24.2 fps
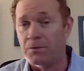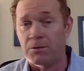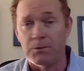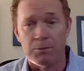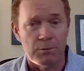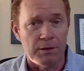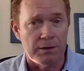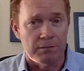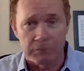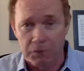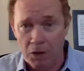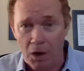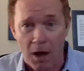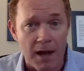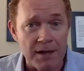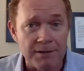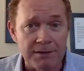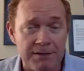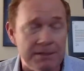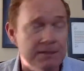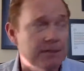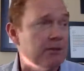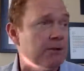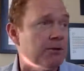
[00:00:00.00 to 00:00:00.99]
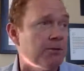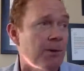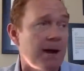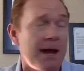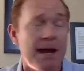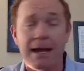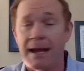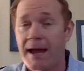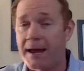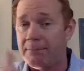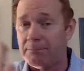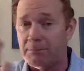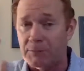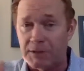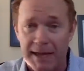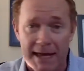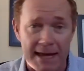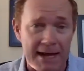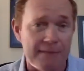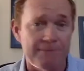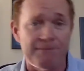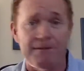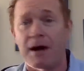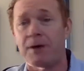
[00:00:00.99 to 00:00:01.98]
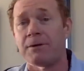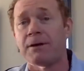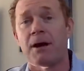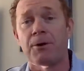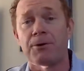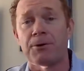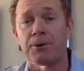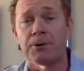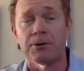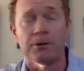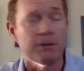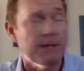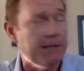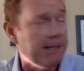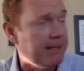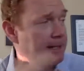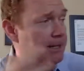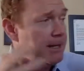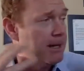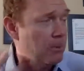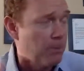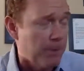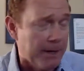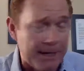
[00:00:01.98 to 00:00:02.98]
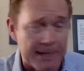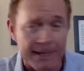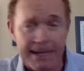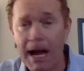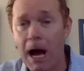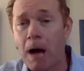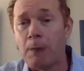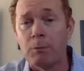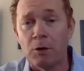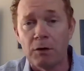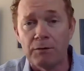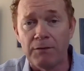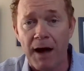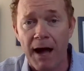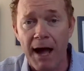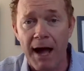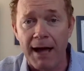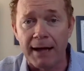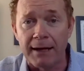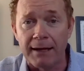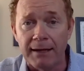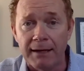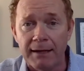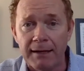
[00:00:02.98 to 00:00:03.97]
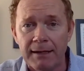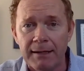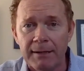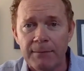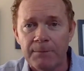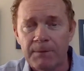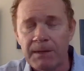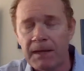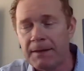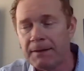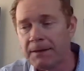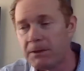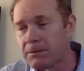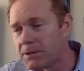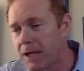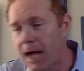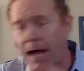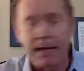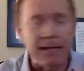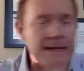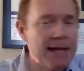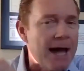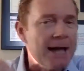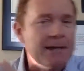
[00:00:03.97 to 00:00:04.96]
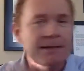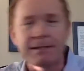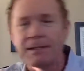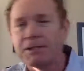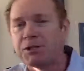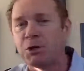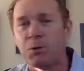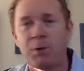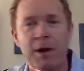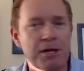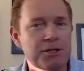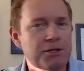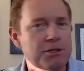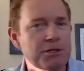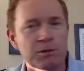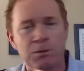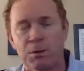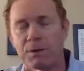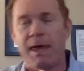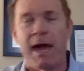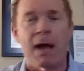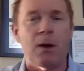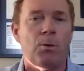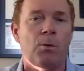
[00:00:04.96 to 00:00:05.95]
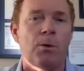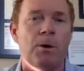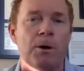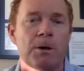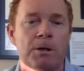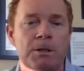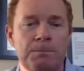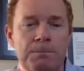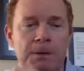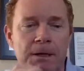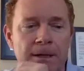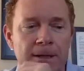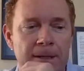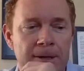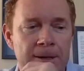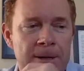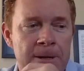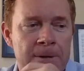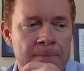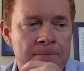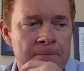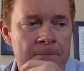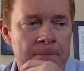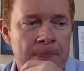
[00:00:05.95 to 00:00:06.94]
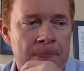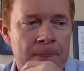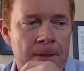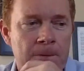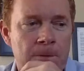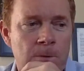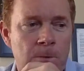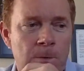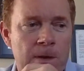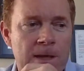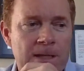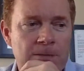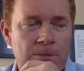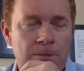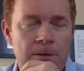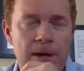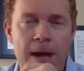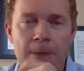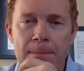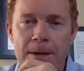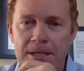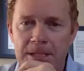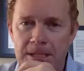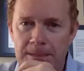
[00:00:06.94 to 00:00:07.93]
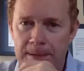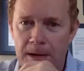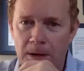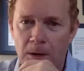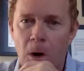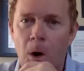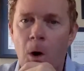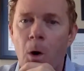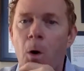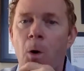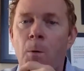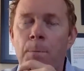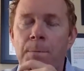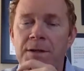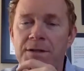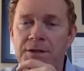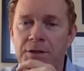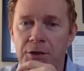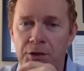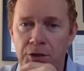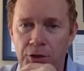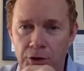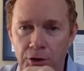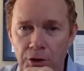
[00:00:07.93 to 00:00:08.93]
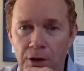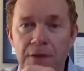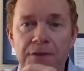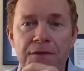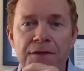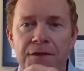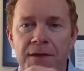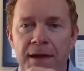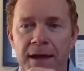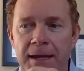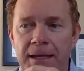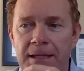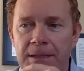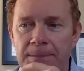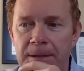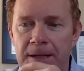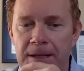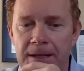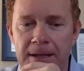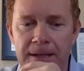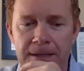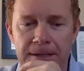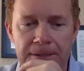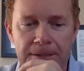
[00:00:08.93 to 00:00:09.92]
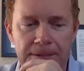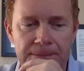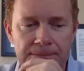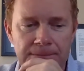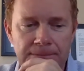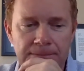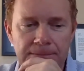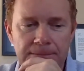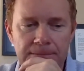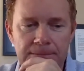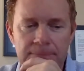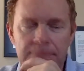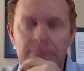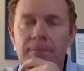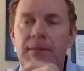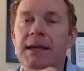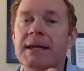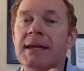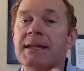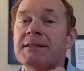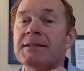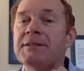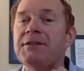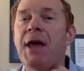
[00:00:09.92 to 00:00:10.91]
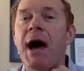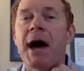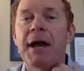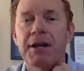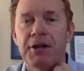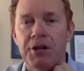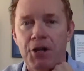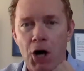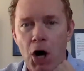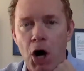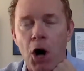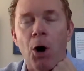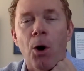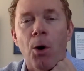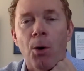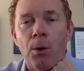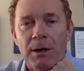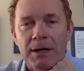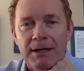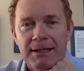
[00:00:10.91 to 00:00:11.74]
We've lost. Great. I'm glad I found out early. We can now move on. And there's not a lot of situations where that works. But the reason why I mentioned about hope is a good thing is because it's not a no.